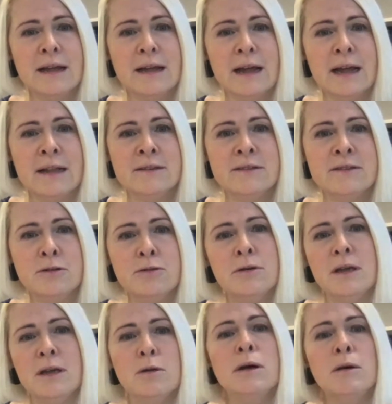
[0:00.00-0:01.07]
and
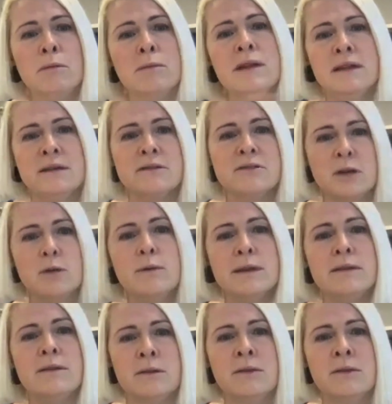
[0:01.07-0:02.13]
you only show
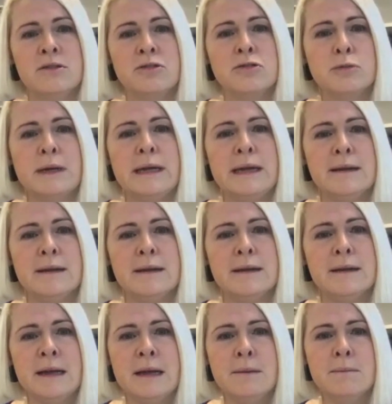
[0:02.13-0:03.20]
it on the screen,
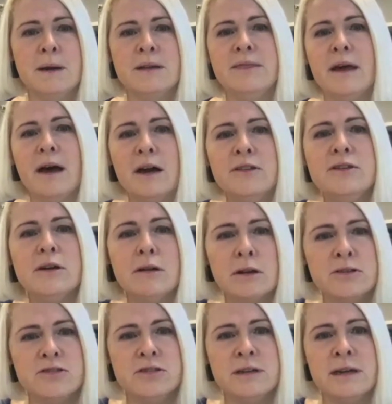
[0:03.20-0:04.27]
but the
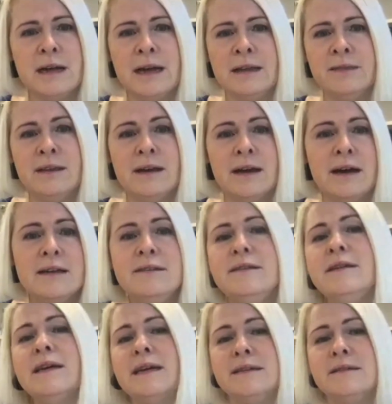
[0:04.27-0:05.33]
ideology and the
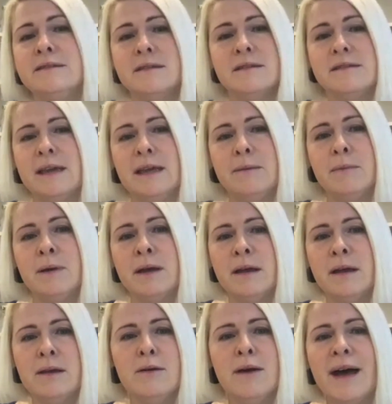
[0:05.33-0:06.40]
idea is the same.
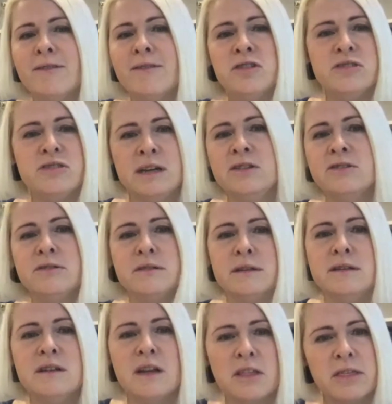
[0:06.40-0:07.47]
You haven't changed
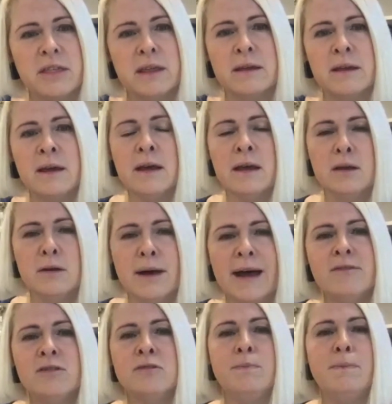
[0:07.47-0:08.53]
nothing. You
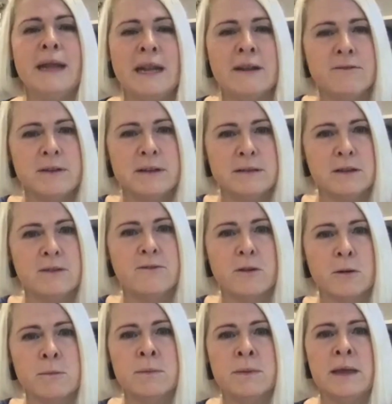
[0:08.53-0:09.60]
haven't benefited
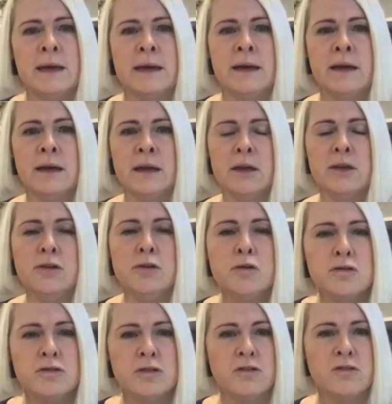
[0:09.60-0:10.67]
from the
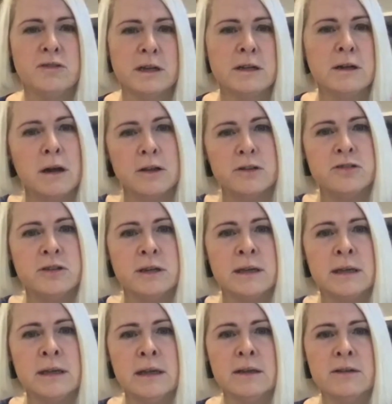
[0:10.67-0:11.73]
use of technology.
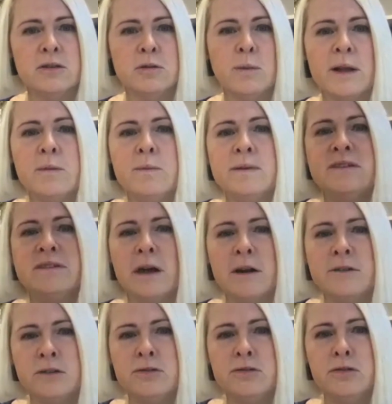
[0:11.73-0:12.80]
So what we
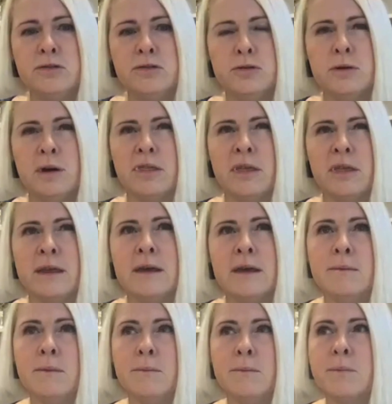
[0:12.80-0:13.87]
started to do, I think
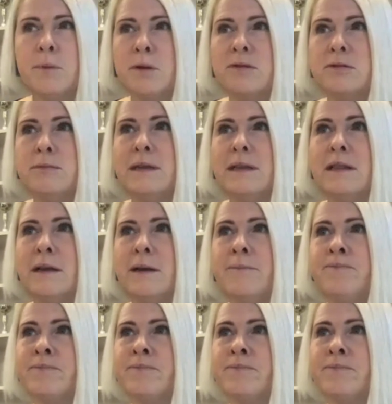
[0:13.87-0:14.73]
approximately